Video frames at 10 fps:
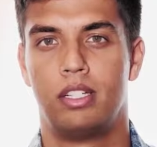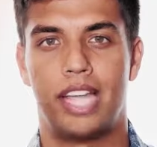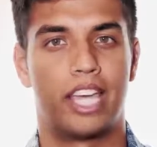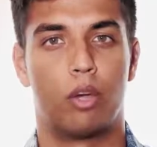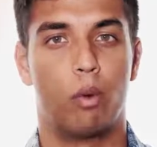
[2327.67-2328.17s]

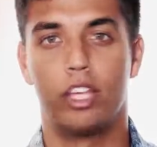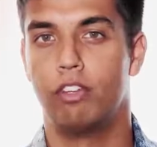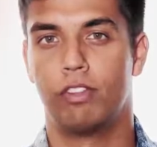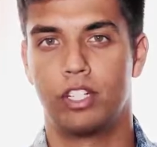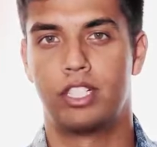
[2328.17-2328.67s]
taking what
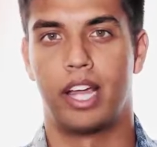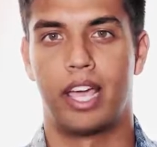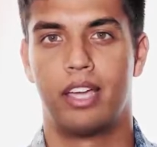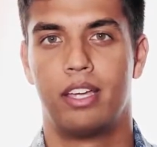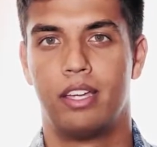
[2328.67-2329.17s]
you've learned
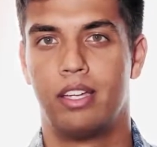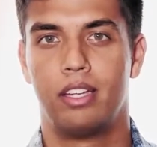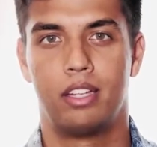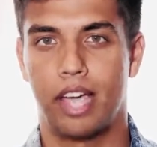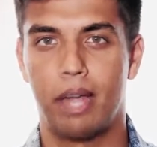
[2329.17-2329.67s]
today
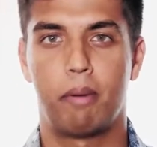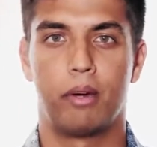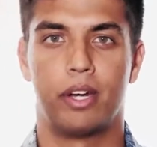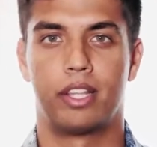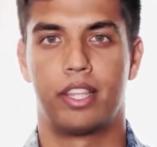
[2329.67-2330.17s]
and by
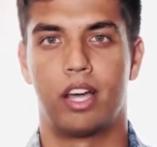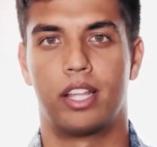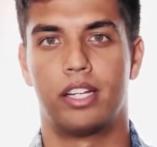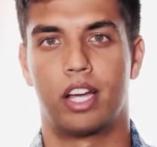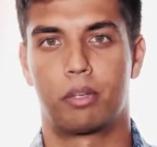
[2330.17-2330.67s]
reading the
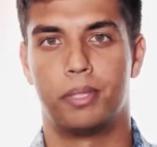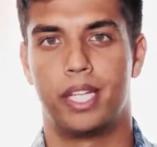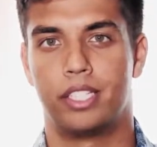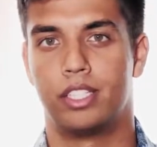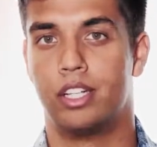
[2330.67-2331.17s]
online
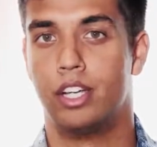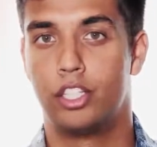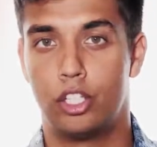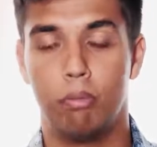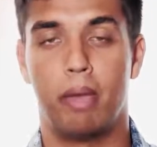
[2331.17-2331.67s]
documentation
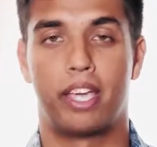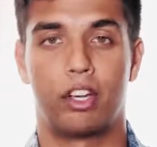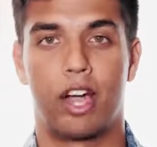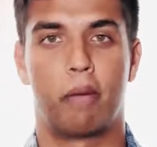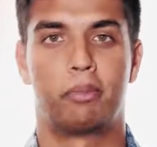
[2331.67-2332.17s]
to make
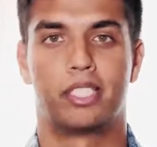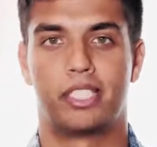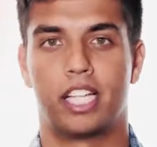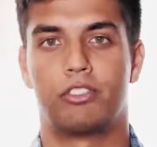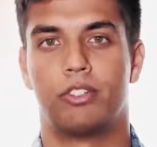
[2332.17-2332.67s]
your app
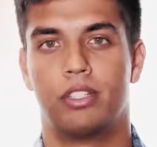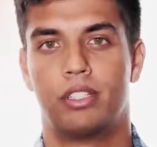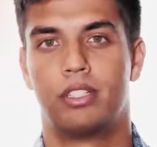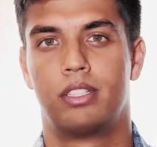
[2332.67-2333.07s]
successful.